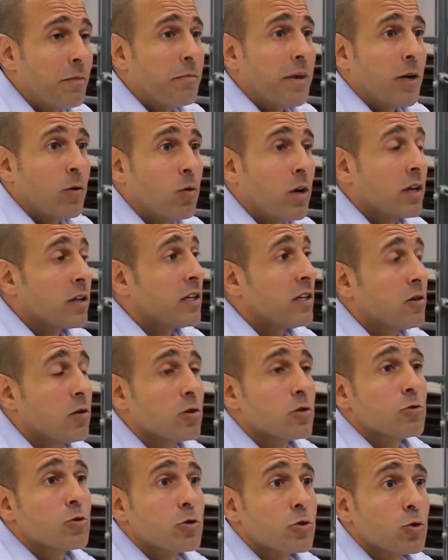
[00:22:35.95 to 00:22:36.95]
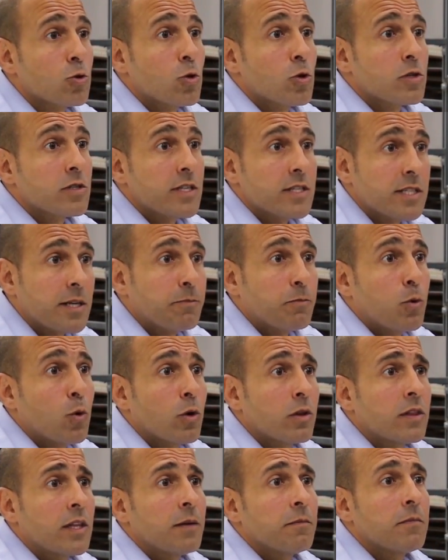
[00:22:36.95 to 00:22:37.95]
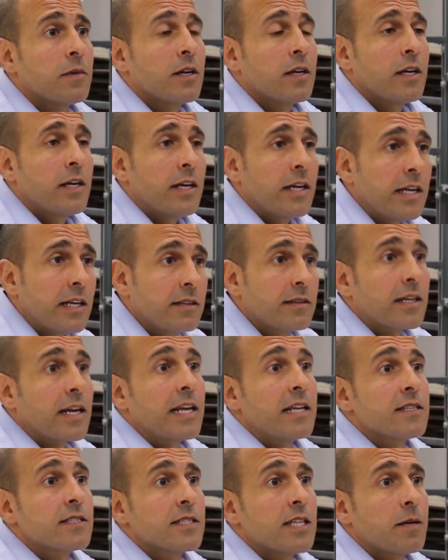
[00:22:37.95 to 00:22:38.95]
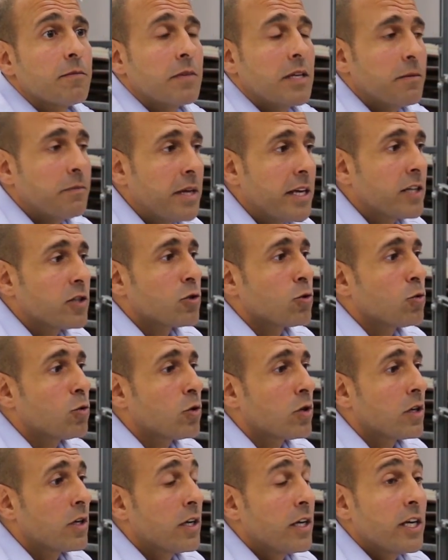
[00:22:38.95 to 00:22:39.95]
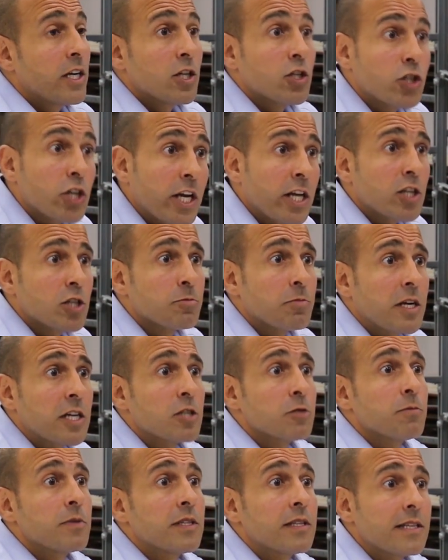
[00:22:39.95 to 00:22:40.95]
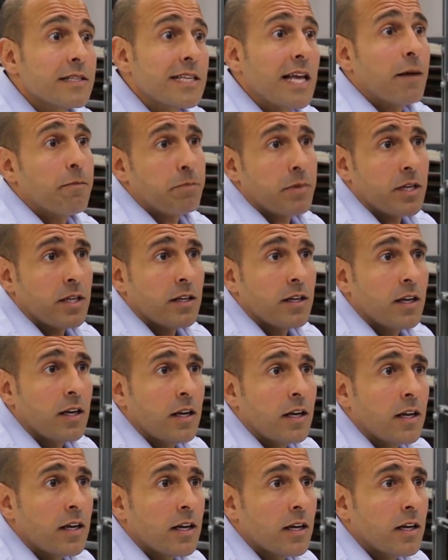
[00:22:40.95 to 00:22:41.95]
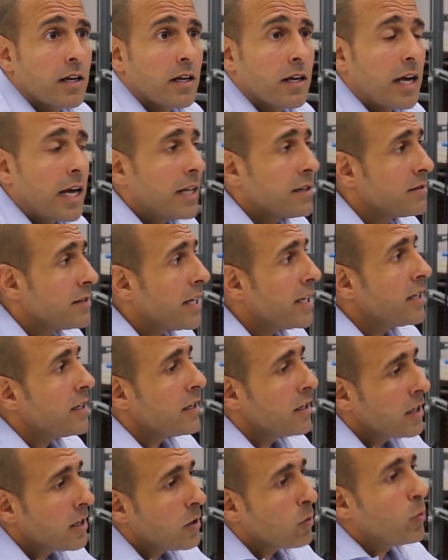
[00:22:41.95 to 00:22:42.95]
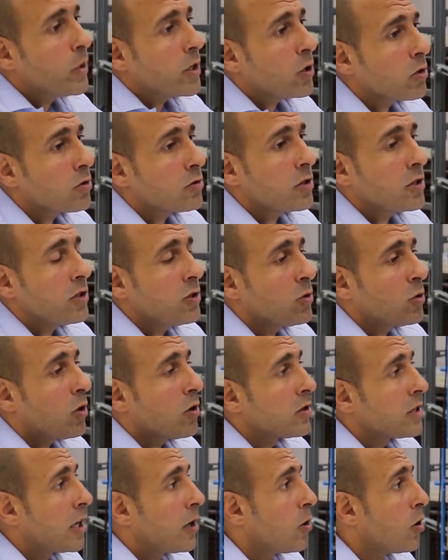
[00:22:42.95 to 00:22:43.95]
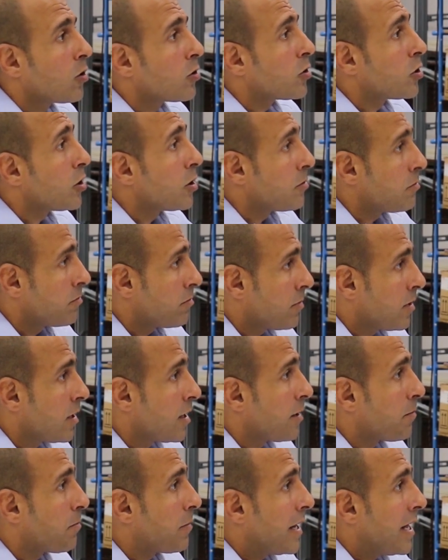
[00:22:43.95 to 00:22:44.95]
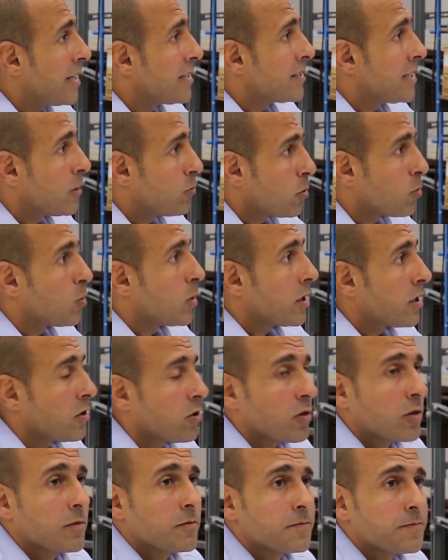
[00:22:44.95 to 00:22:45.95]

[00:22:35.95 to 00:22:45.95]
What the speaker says: by one. He goes to stores, he supports them, he trains them, he makes sure change management is happening. And then we continue on the long-term plan that we're working on.